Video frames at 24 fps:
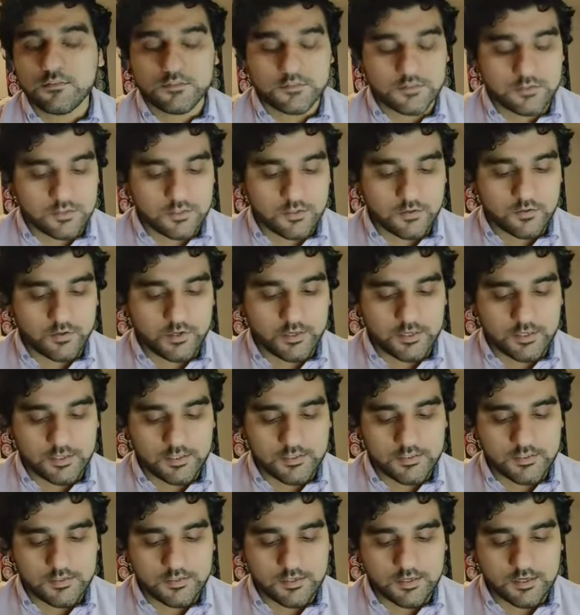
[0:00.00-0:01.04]
So it
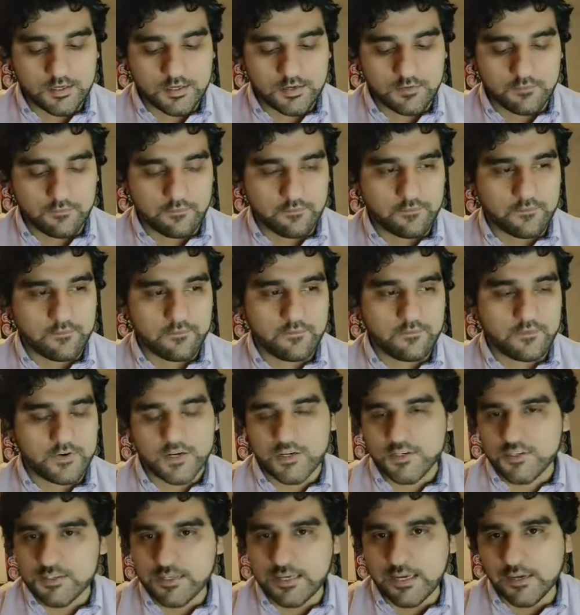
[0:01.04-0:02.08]
is
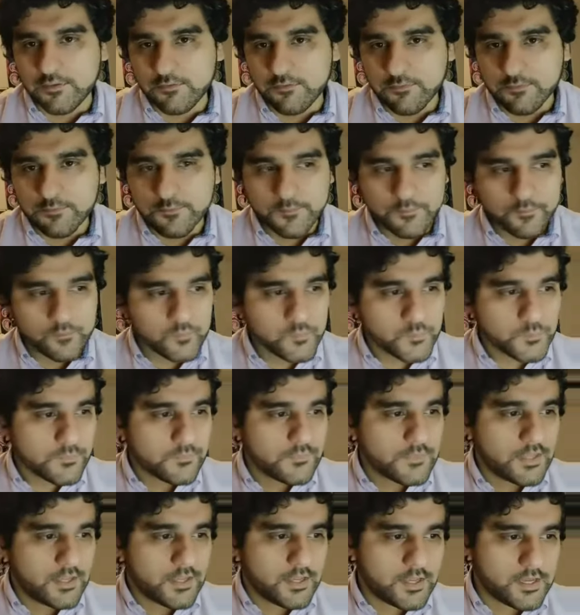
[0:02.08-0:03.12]
very safe.
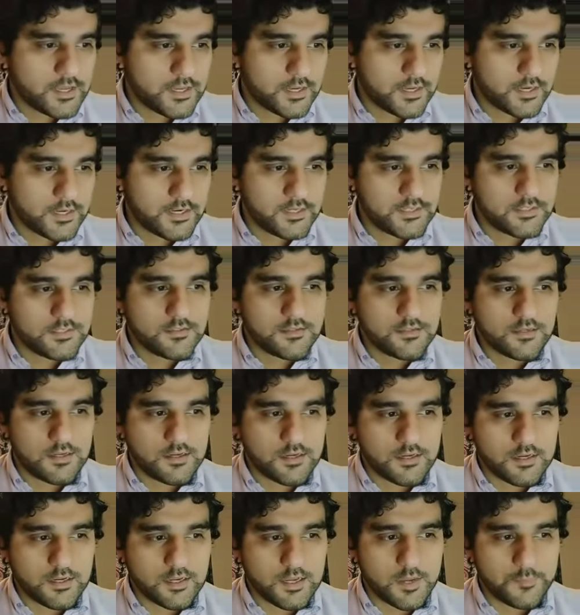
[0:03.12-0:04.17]
It is
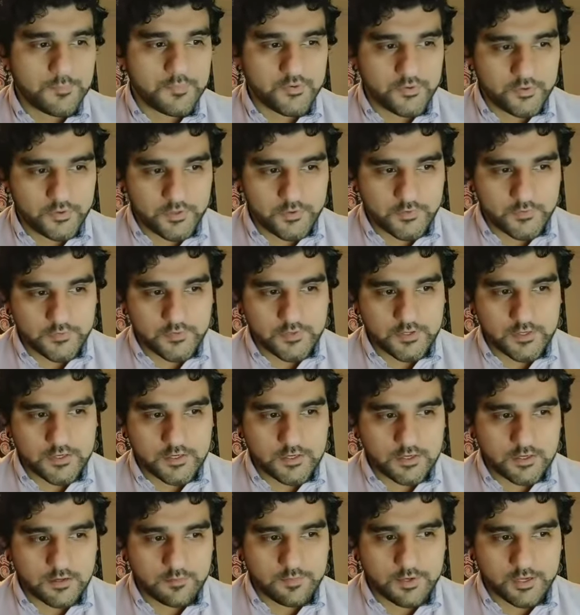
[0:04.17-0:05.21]
approved
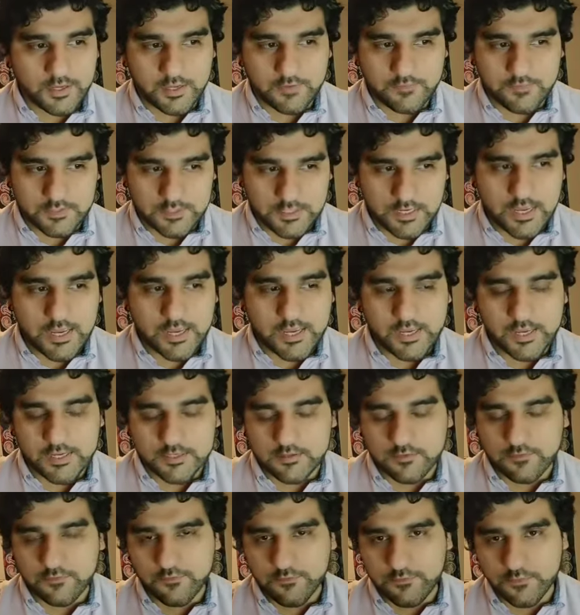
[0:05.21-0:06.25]
by FDA
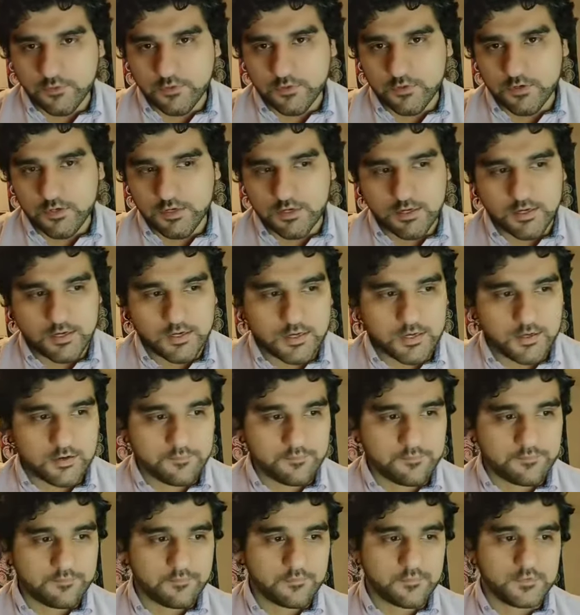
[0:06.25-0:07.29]
as a food
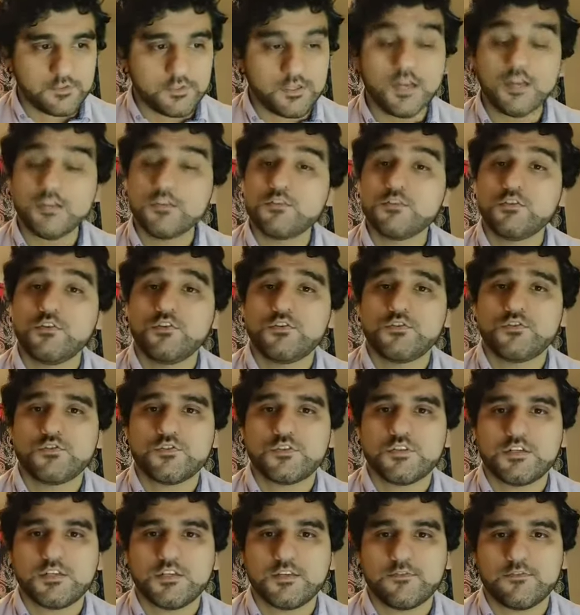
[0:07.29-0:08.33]

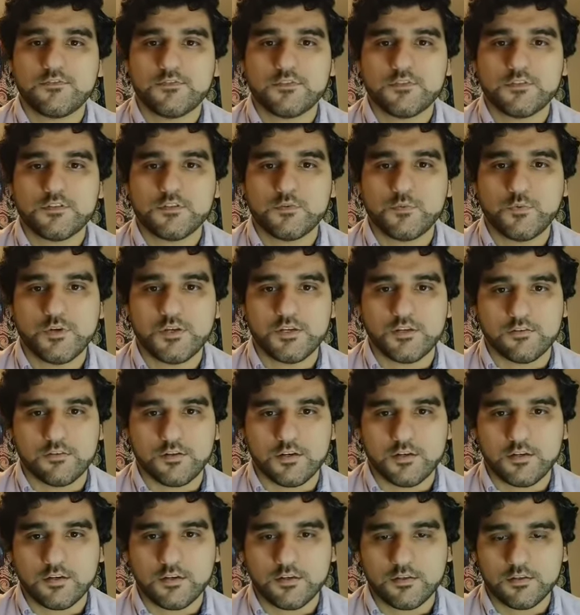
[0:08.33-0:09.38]
non-nutritive
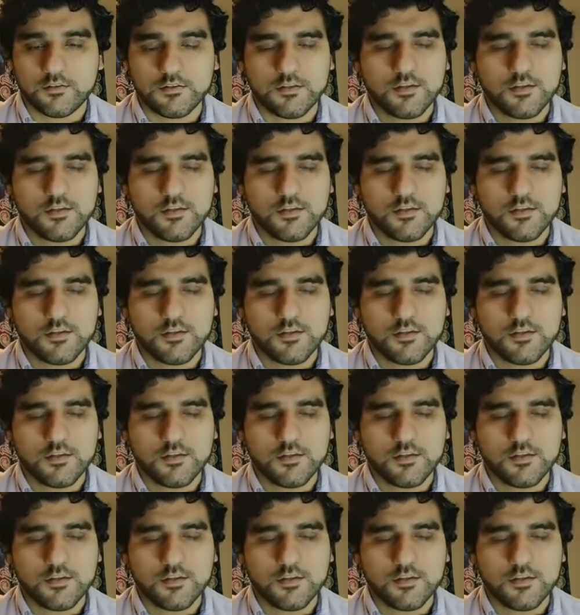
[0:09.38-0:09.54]
sweetener.